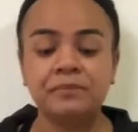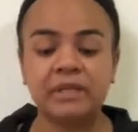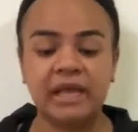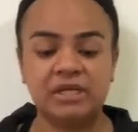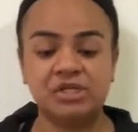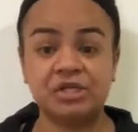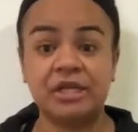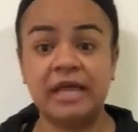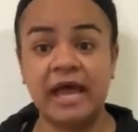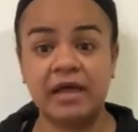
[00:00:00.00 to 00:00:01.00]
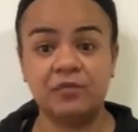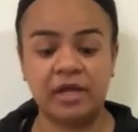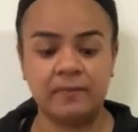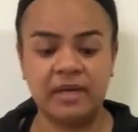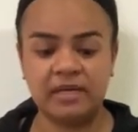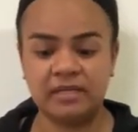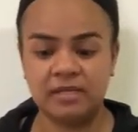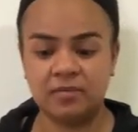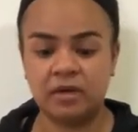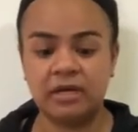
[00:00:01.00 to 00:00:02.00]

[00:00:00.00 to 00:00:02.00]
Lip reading: and she had recommended this one.